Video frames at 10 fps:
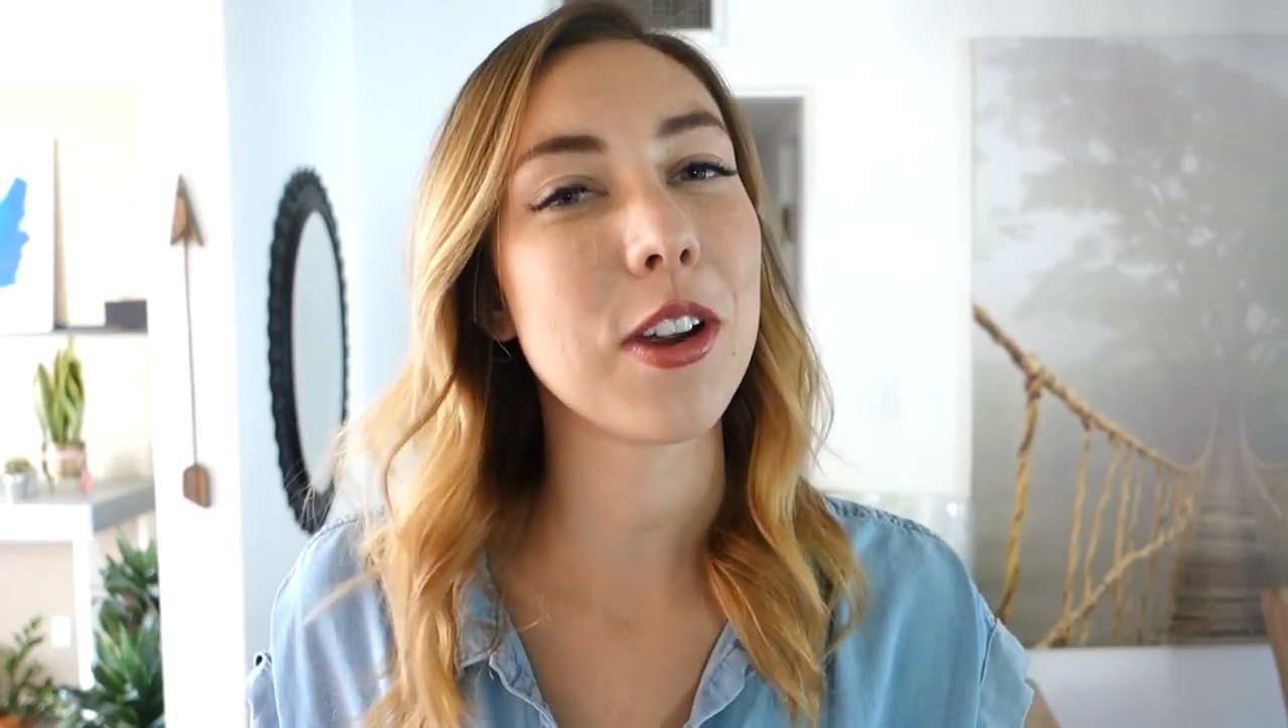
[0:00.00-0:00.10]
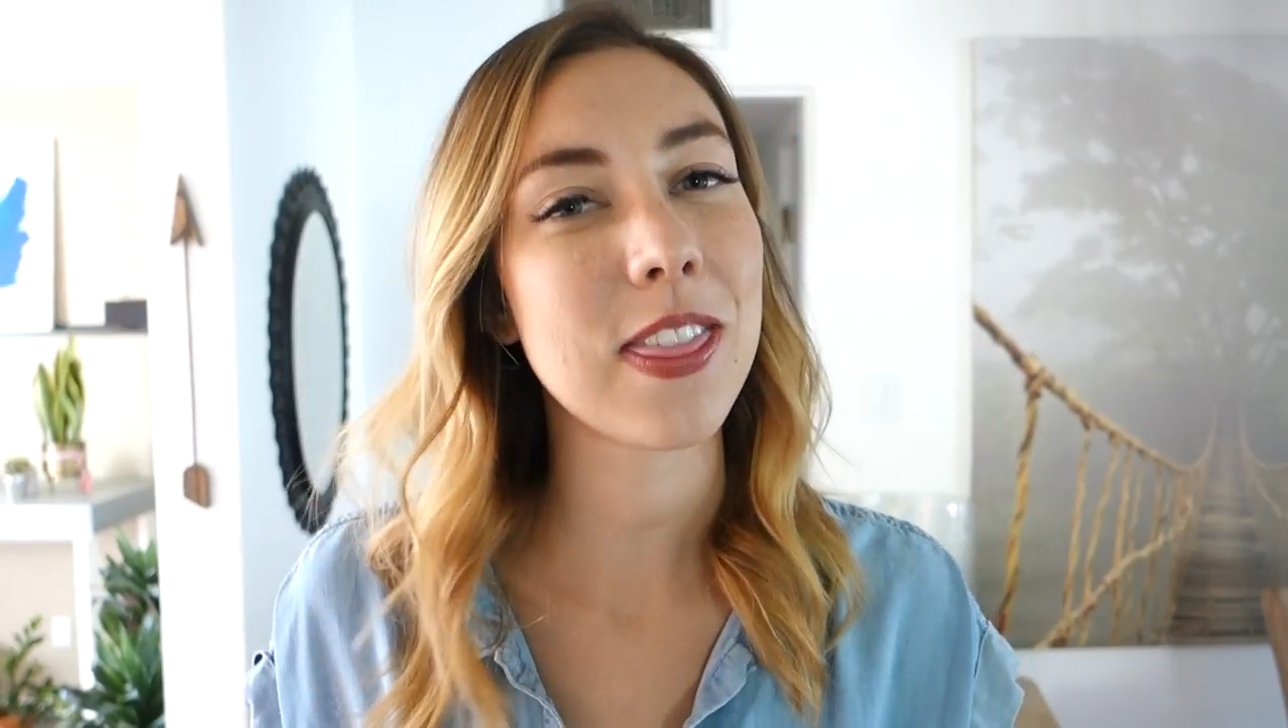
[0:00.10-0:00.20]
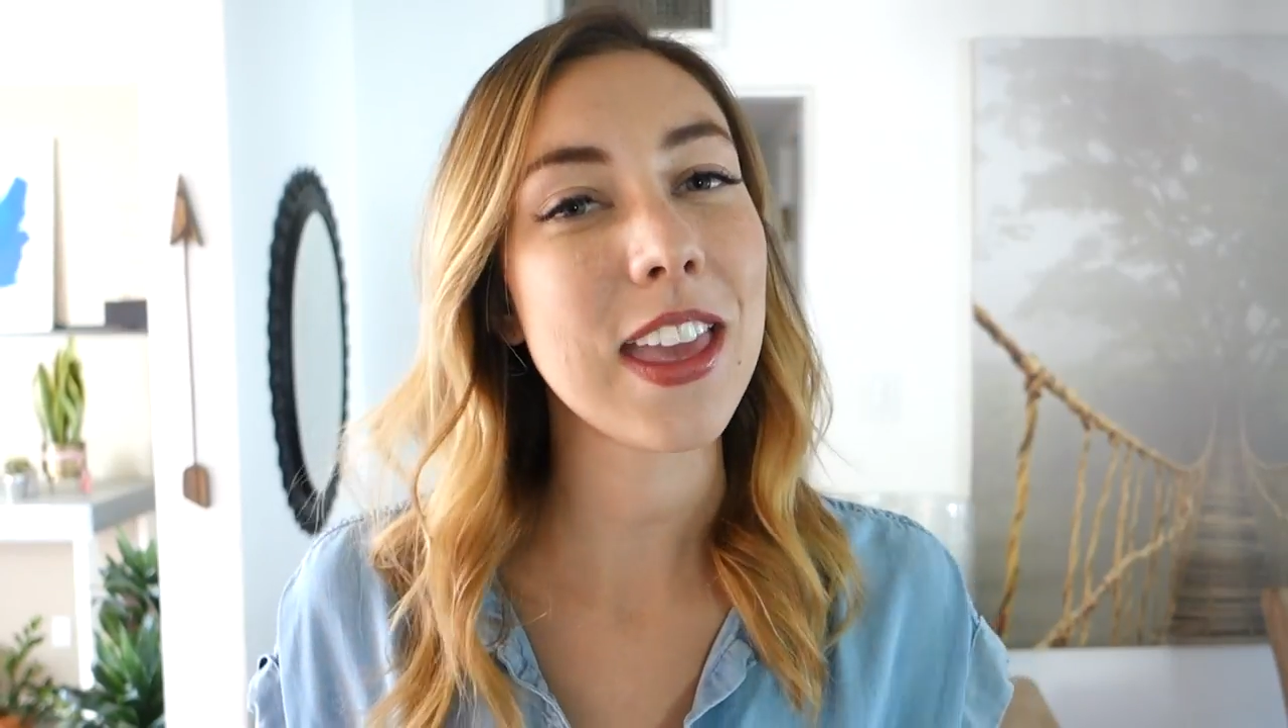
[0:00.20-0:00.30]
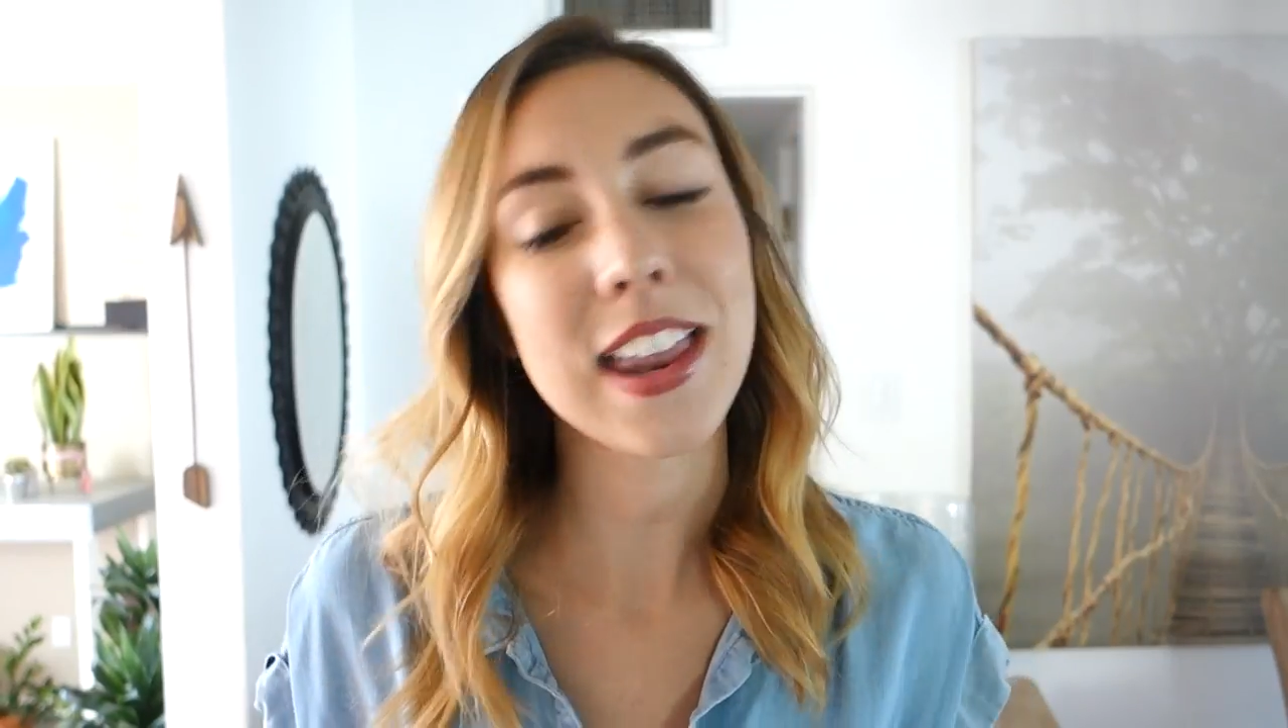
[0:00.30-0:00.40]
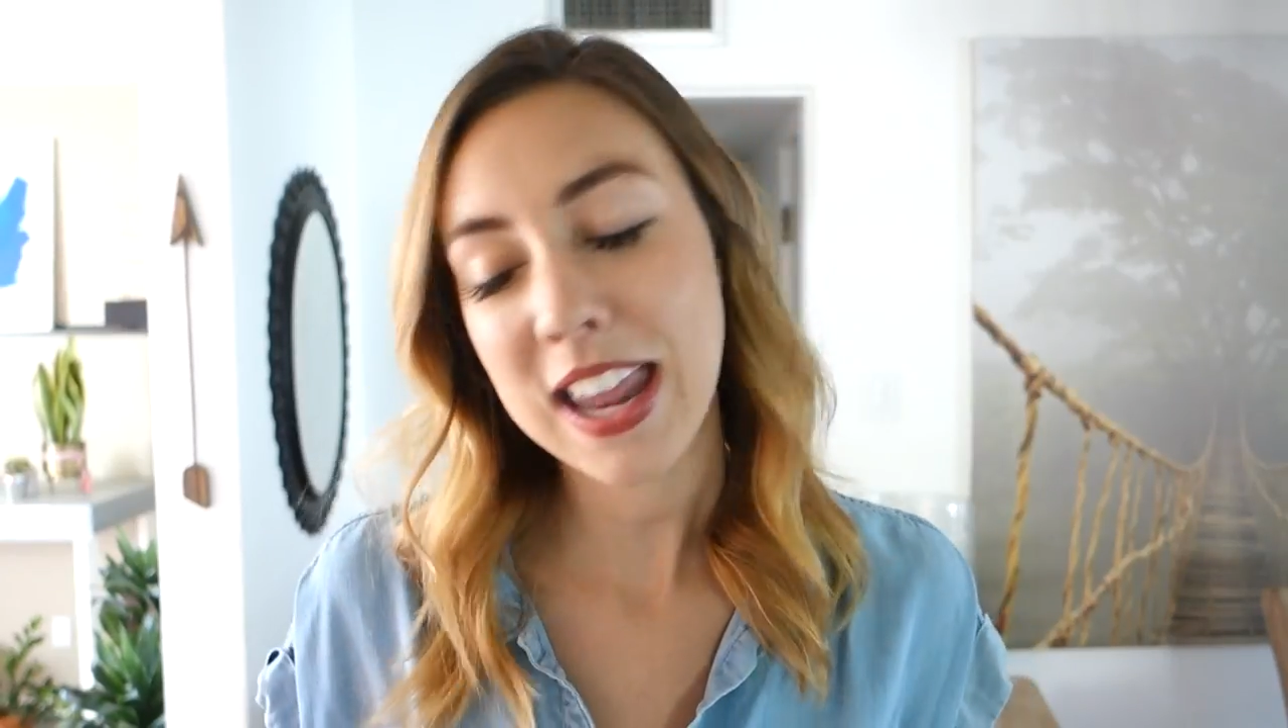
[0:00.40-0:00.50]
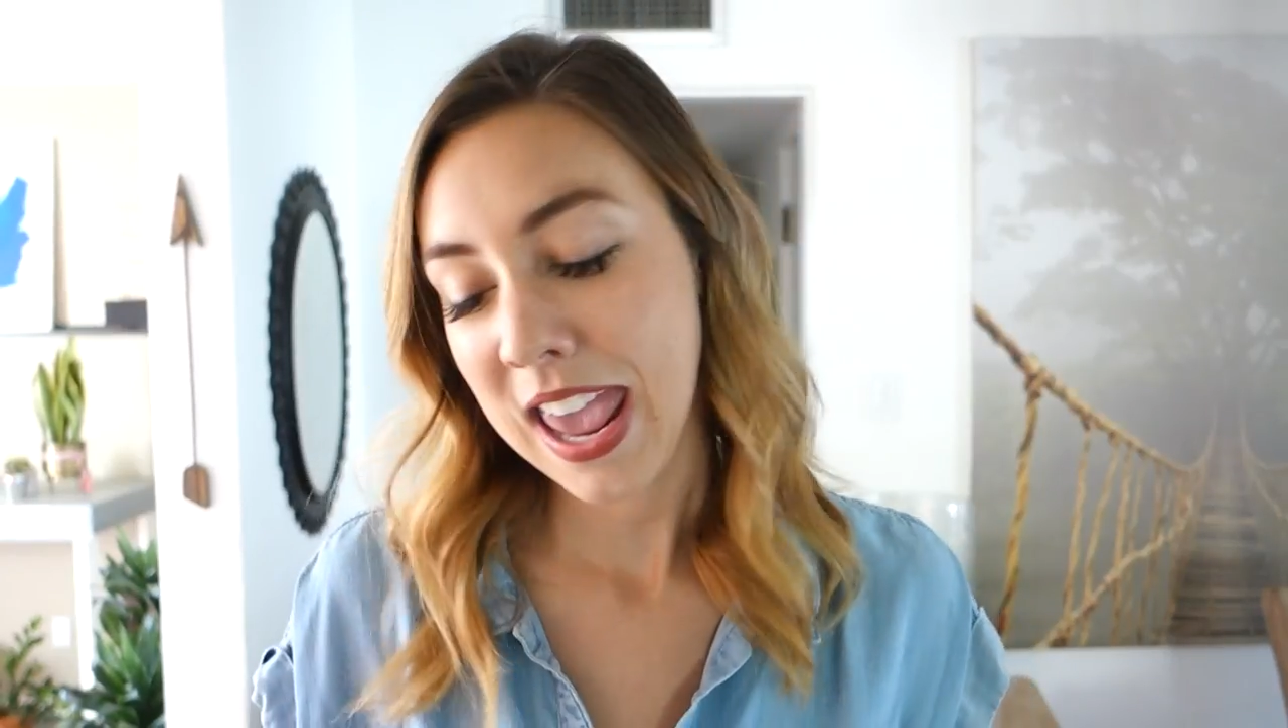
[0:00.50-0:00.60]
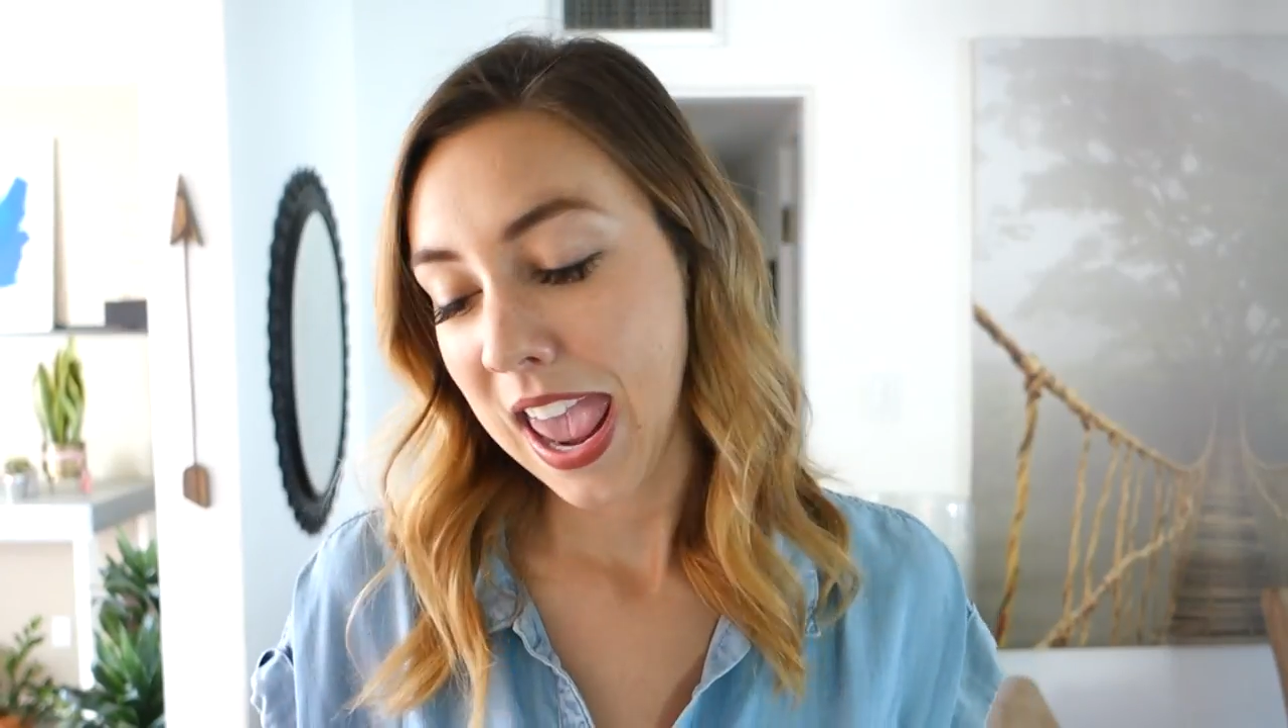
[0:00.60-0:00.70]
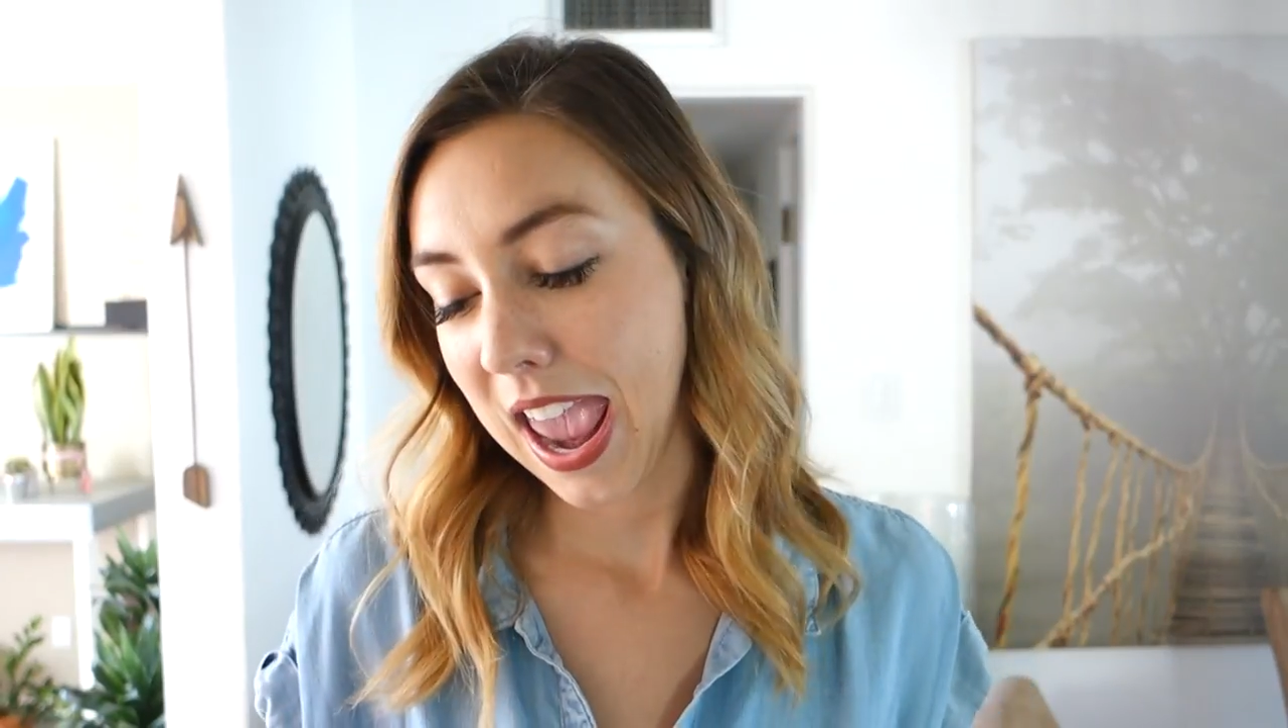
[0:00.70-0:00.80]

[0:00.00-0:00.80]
with it,